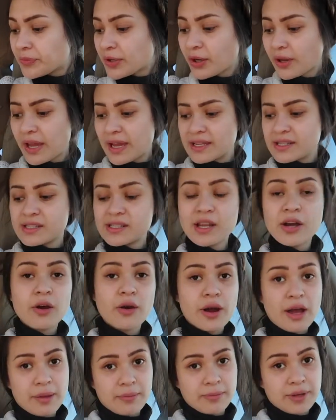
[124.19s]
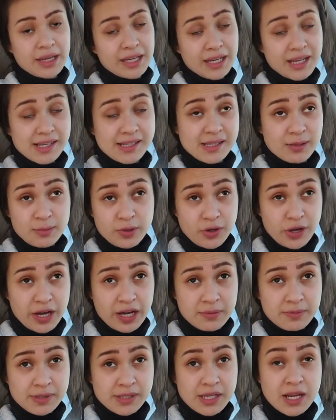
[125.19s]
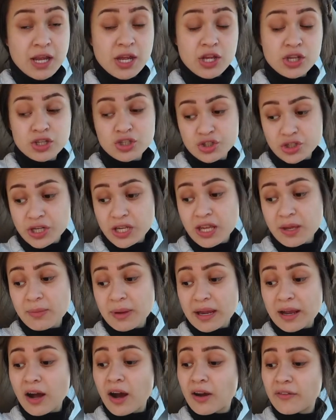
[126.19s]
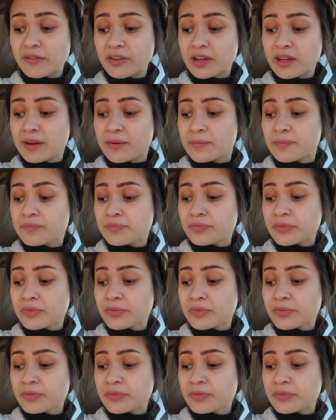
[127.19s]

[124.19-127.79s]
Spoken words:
Okay, so I'm eating some grapes, drinking my coffee.